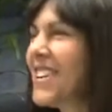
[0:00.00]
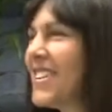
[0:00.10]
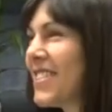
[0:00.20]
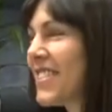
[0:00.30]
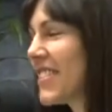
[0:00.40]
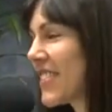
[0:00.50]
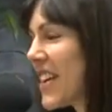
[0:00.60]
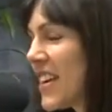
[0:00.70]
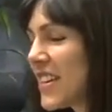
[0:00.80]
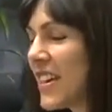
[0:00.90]
Oh,
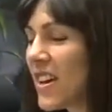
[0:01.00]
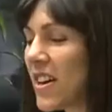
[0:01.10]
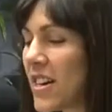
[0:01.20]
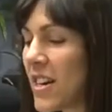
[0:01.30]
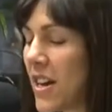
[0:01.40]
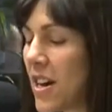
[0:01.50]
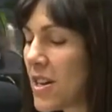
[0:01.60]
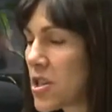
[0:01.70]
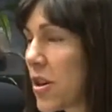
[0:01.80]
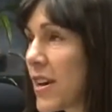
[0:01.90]
look, I
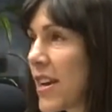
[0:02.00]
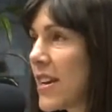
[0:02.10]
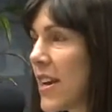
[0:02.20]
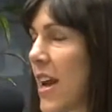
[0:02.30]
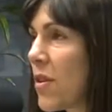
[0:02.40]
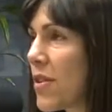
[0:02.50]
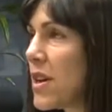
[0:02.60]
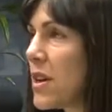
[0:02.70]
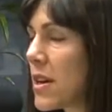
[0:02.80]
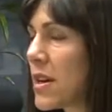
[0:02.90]
try to eat
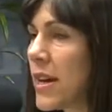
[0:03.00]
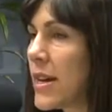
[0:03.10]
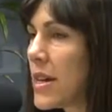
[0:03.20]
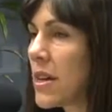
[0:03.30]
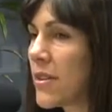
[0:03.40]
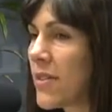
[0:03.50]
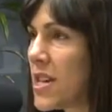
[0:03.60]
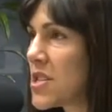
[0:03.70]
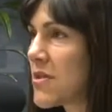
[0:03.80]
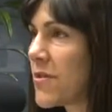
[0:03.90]
healthy. I eat a lot of
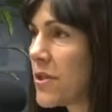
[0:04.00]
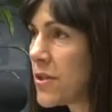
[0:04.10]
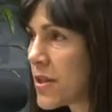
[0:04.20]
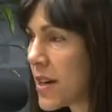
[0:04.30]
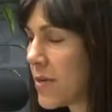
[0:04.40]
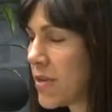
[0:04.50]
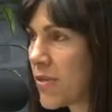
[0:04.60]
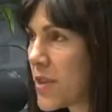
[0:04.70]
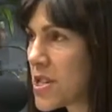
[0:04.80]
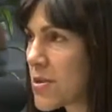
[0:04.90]
Asian food, a
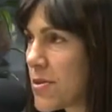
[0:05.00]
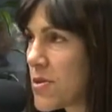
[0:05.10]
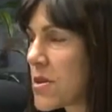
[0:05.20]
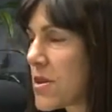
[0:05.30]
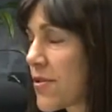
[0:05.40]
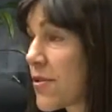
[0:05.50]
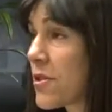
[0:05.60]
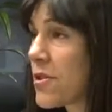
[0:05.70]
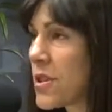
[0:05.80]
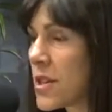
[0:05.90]
lot of vegetables, a lot of
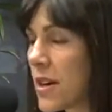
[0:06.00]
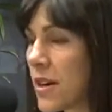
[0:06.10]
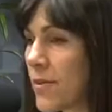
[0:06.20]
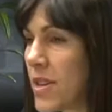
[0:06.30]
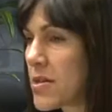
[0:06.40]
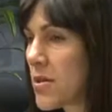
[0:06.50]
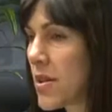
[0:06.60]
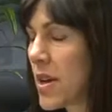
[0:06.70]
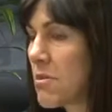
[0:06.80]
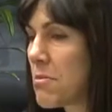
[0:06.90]
fruit, that sort
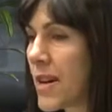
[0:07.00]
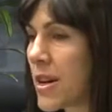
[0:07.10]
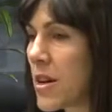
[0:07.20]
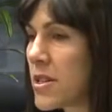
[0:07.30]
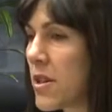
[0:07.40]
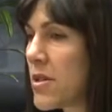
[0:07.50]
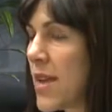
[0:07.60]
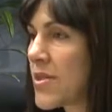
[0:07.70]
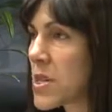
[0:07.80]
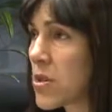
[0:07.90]
of thing. But I don't
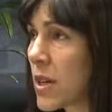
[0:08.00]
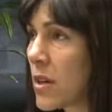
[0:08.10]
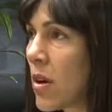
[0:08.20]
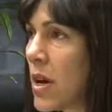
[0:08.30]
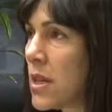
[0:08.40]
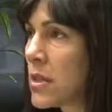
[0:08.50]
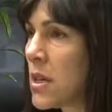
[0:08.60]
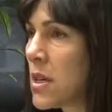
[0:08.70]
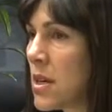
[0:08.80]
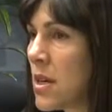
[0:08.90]
have a strict
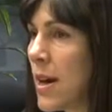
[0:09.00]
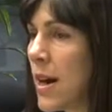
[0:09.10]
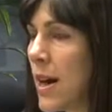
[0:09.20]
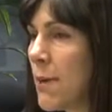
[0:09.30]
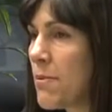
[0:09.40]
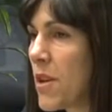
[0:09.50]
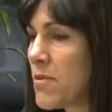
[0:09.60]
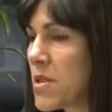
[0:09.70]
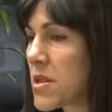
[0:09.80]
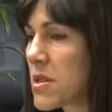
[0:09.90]
diet.
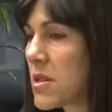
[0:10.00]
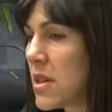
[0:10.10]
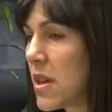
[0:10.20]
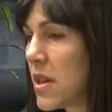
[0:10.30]
I'm just,